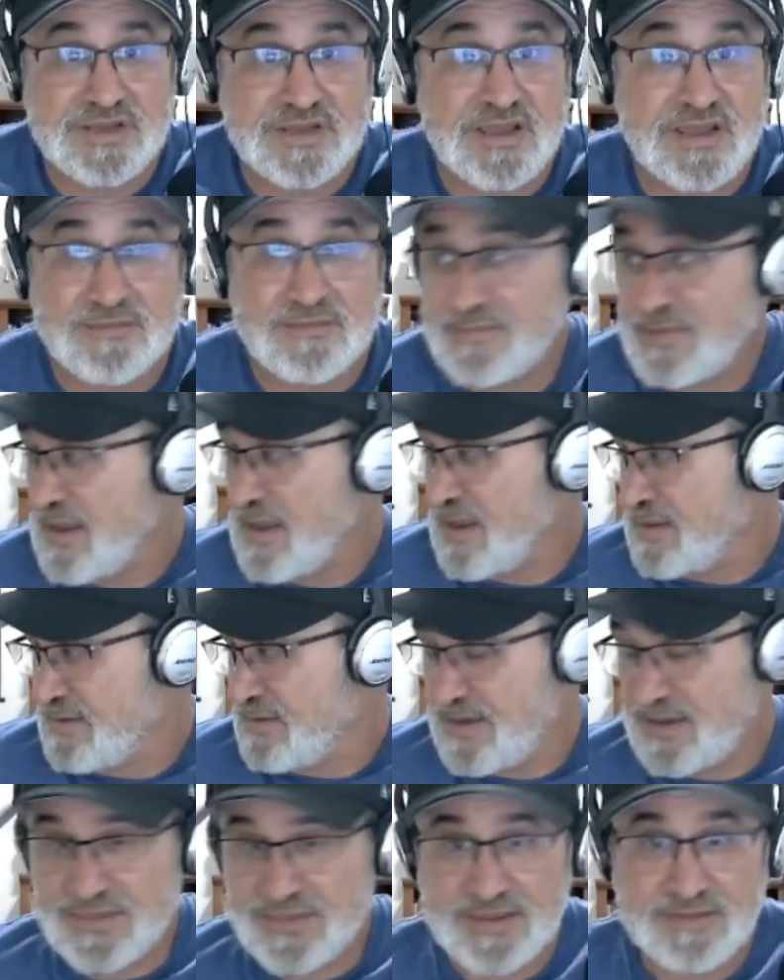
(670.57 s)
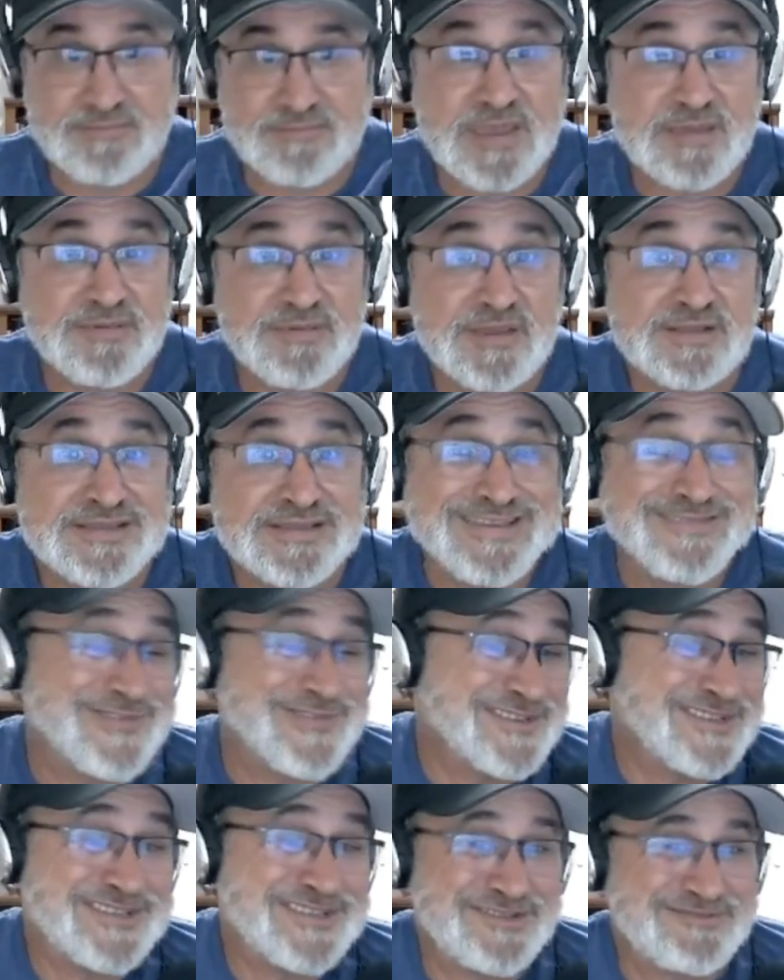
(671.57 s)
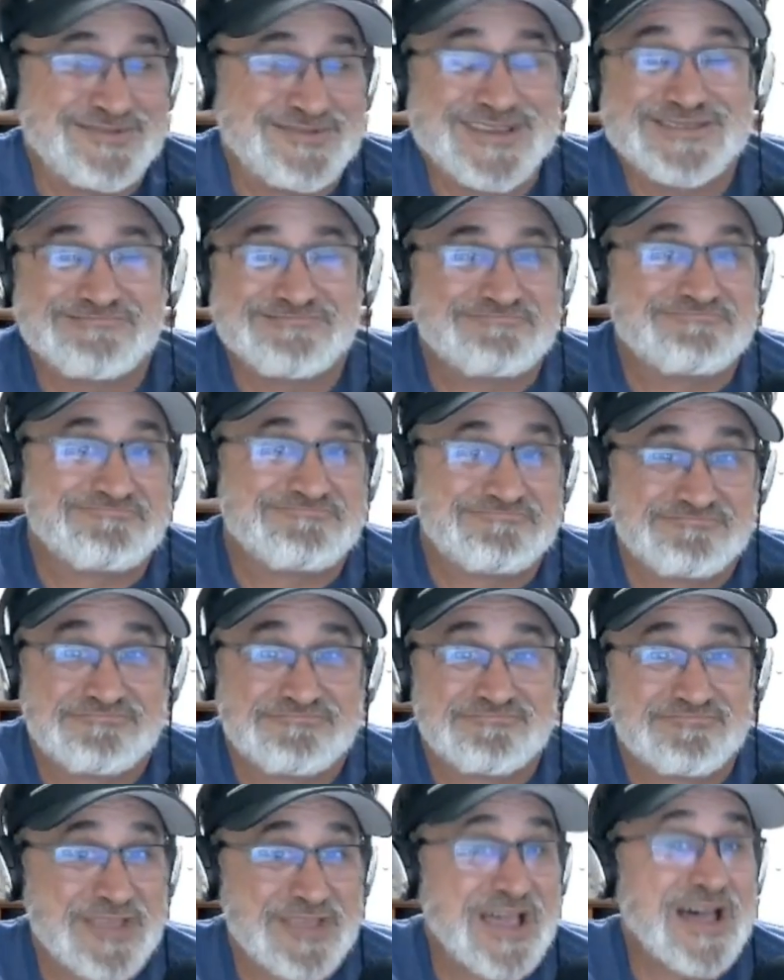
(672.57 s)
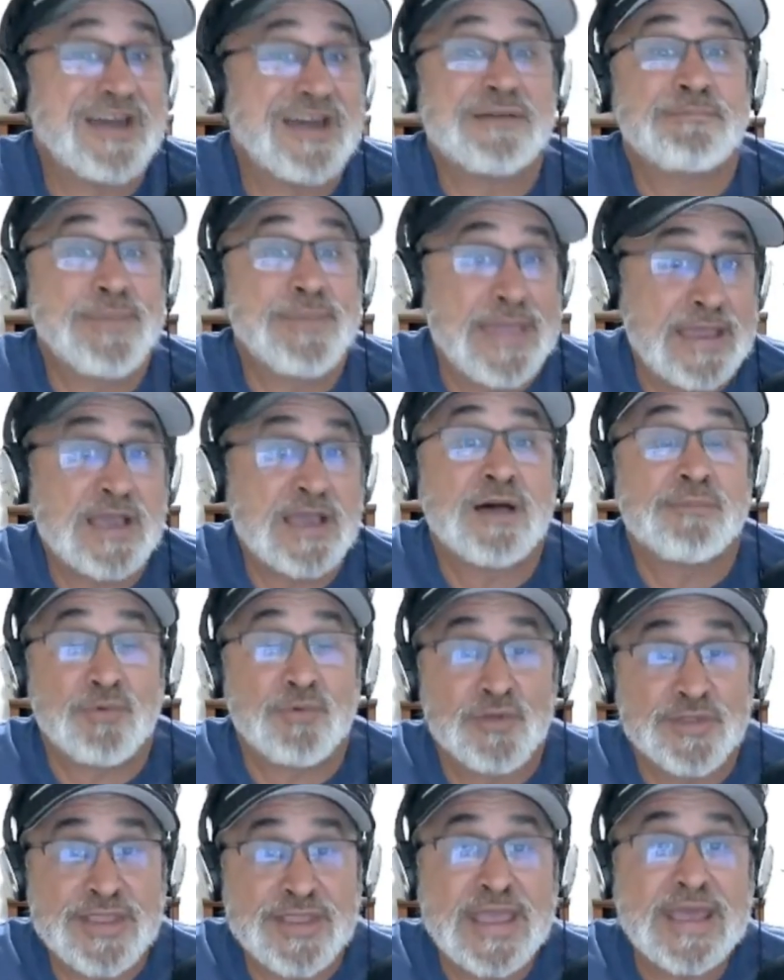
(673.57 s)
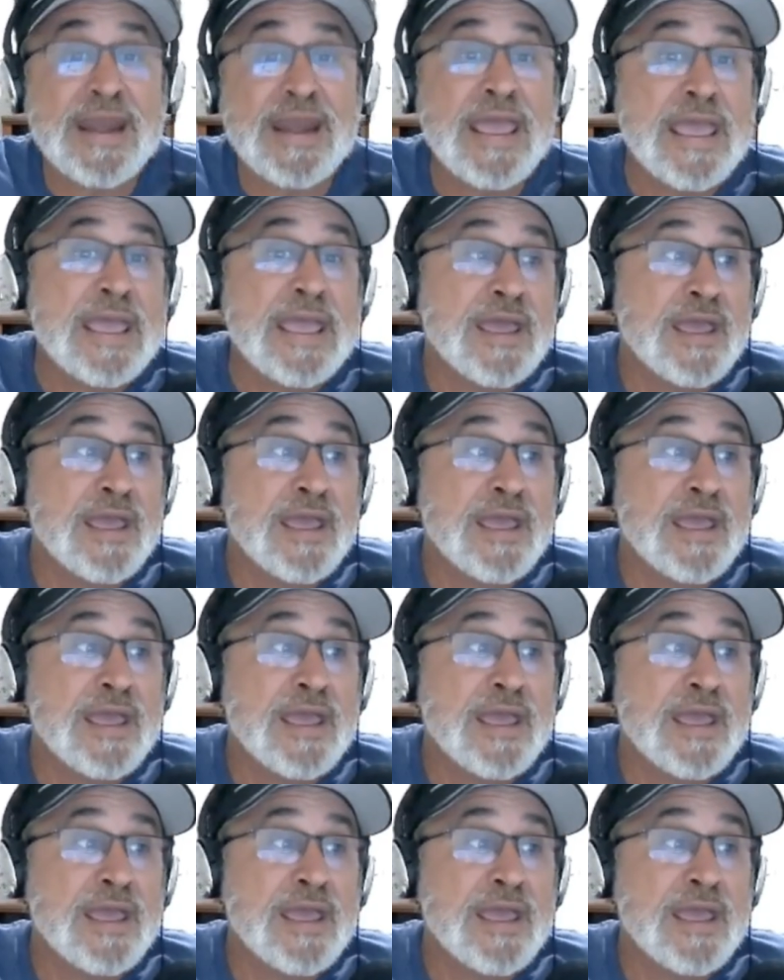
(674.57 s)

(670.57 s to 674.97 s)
And you think maybe defenses didn't kind of pick up on that?